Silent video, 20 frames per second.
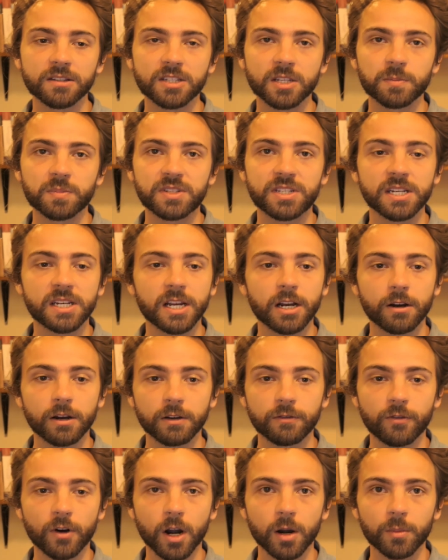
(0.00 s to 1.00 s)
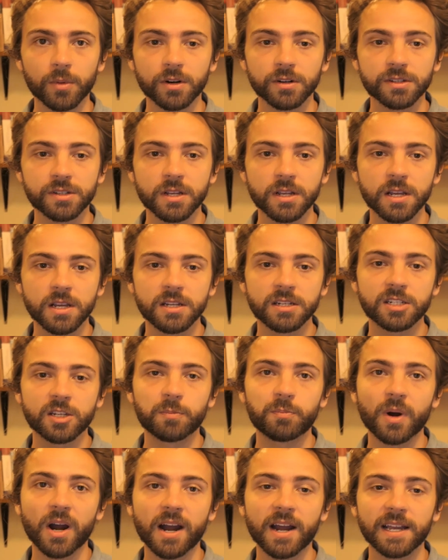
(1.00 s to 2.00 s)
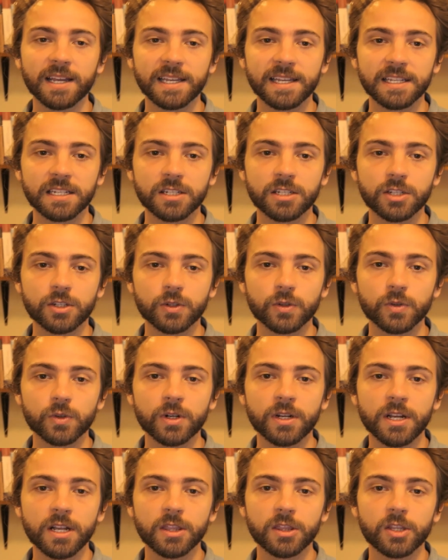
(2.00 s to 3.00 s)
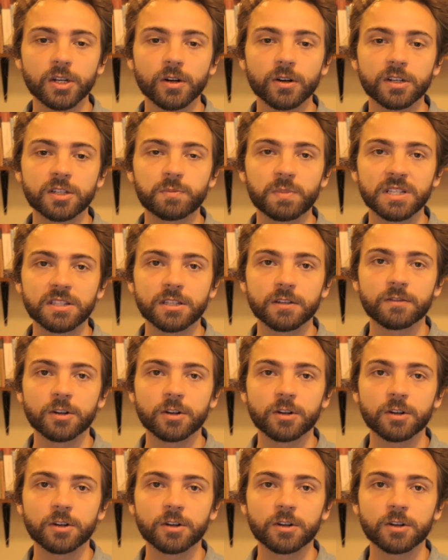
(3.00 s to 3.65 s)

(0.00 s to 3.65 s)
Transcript: subsidiary farmers to buy into their expensive